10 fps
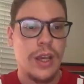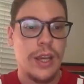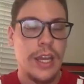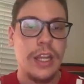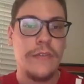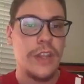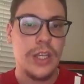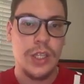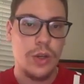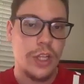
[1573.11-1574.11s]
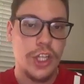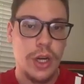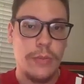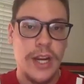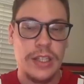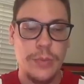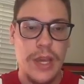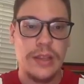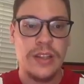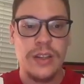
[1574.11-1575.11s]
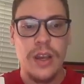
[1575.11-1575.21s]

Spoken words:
and even this year, the Jeremiah Smiths.